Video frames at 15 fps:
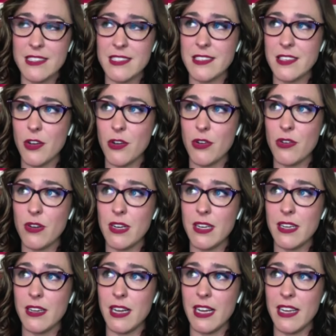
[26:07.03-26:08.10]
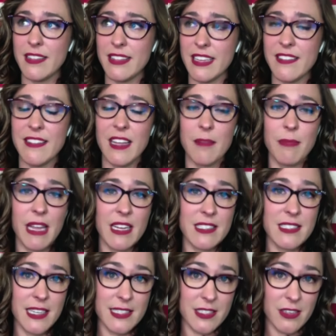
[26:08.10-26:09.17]
And so I think that
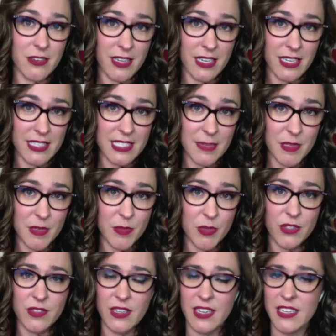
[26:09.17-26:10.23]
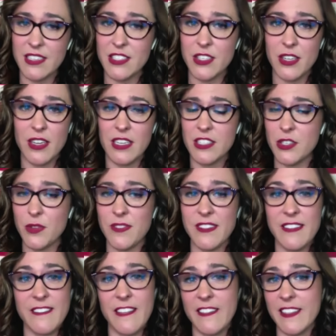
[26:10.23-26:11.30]
mandates are unacceptable. I
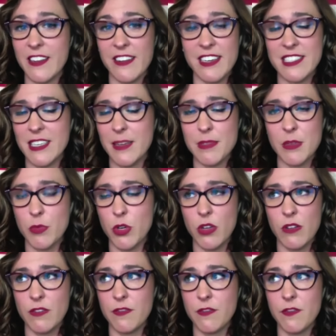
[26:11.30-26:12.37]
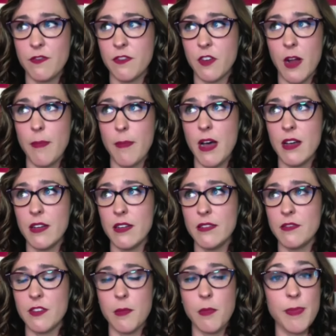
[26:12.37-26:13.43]
don't think that they're acceptable from
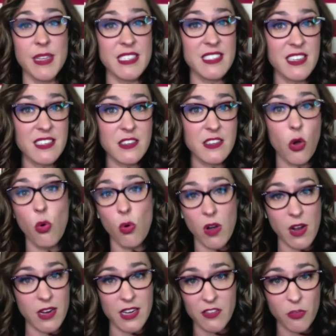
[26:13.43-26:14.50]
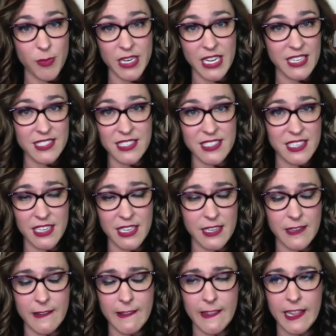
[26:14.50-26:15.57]
a business or a government
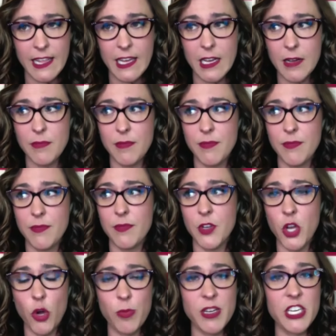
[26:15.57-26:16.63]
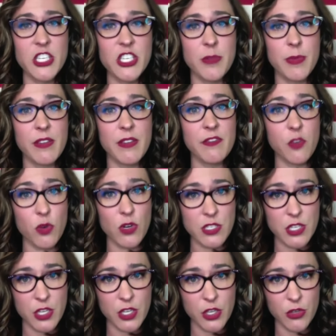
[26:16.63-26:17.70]
entity. Nobody should be
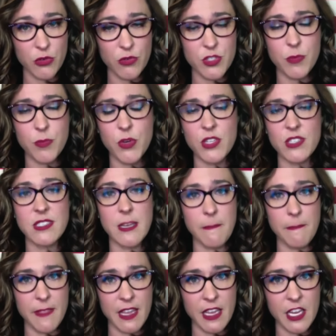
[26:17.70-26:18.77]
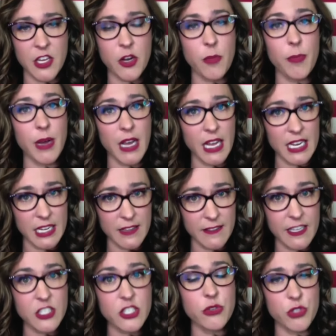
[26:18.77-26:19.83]
forcing you to put something in your
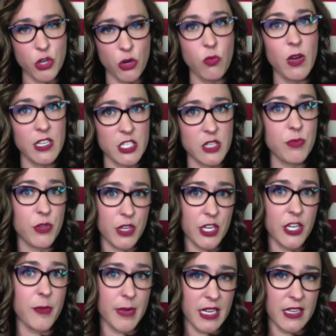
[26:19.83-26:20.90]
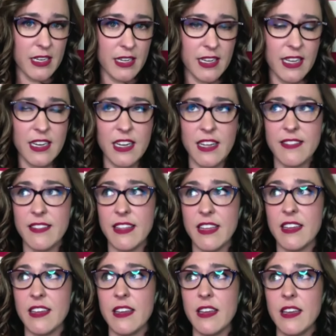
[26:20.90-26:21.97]
body that you don't want to put in your body. And I
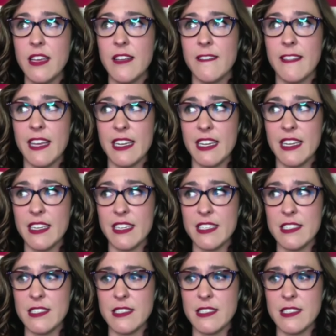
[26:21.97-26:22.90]
think that